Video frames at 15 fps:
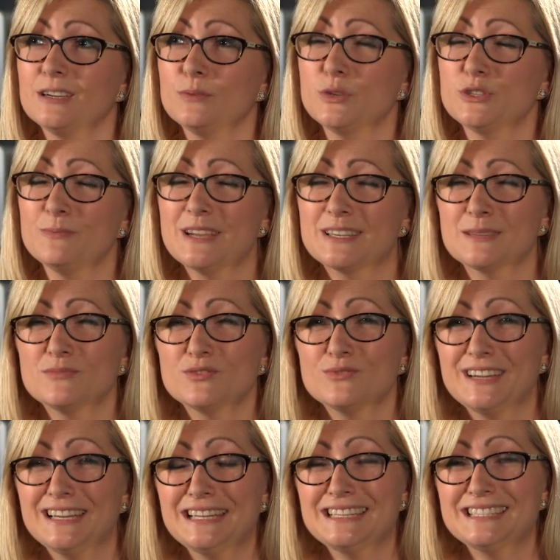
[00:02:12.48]
which makes them
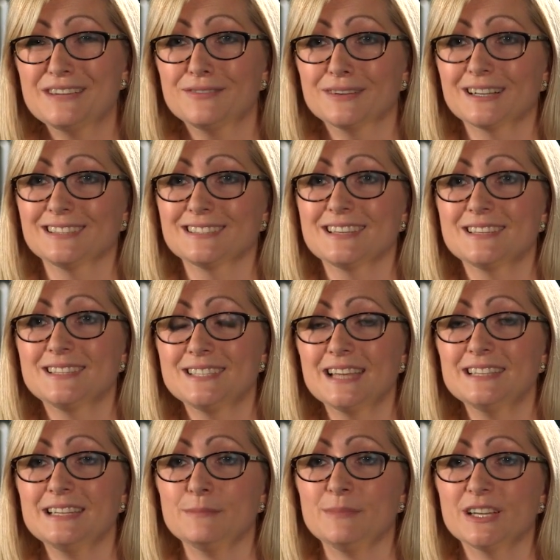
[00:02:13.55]
really difficult to
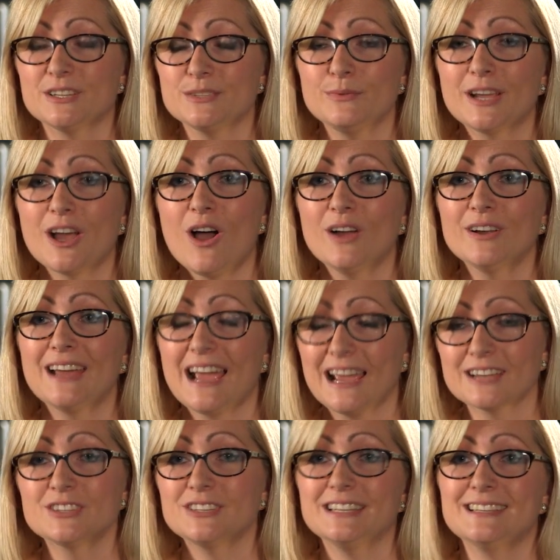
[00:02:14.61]
study because we can't
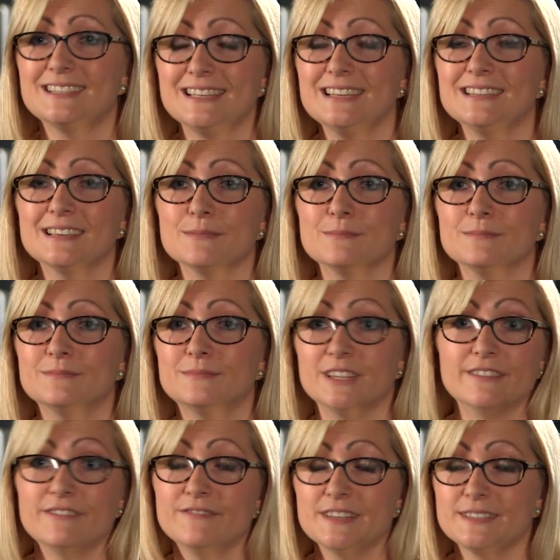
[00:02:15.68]
actually see them.
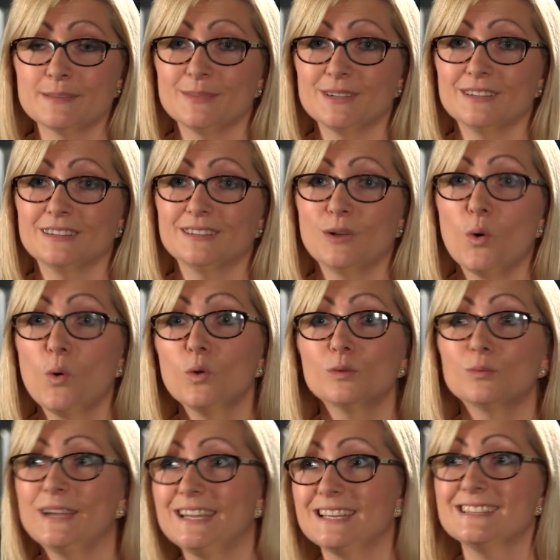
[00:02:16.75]
They're invisible.
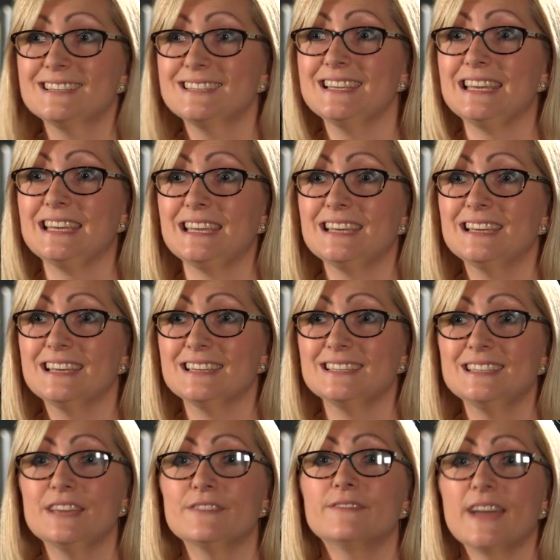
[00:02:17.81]
All we can see is
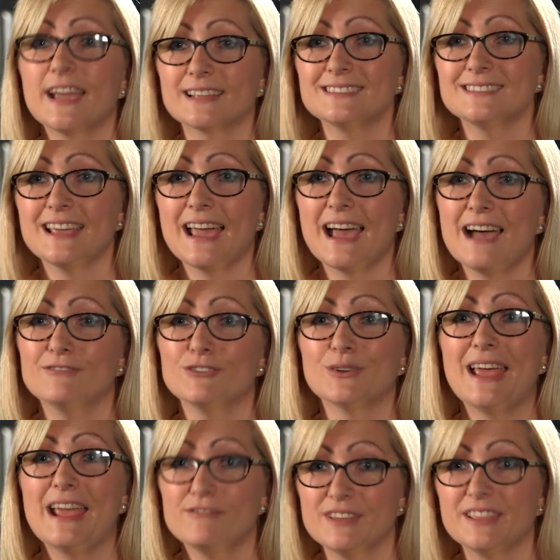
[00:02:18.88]
the effects they have
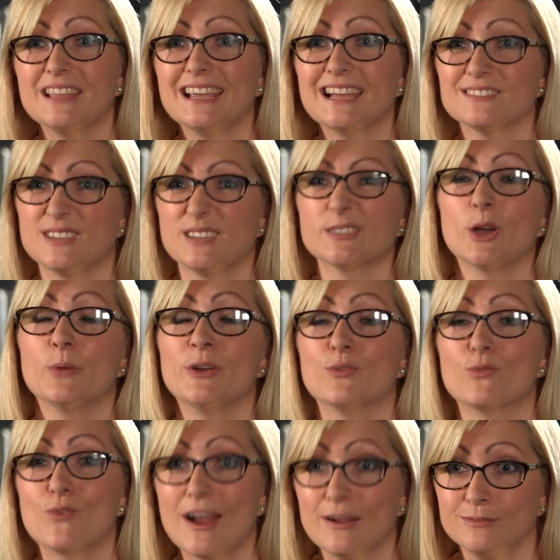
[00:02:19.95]
on everything else that's going
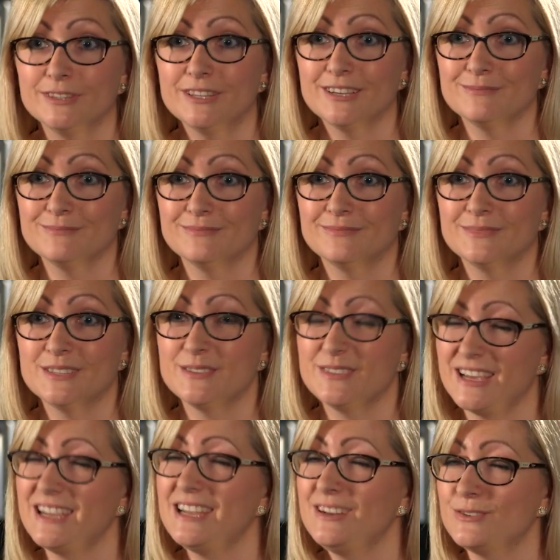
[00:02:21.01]
around them. So
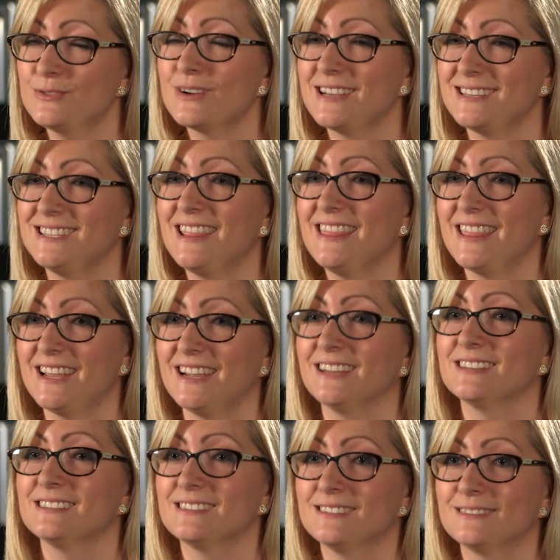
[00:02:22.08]
they're interesting
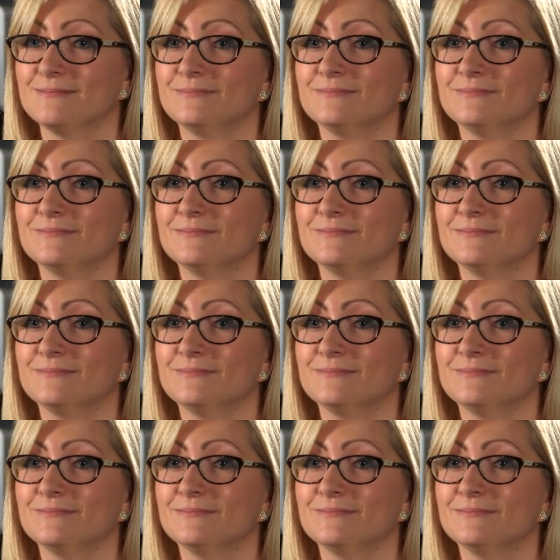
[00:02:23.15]
things.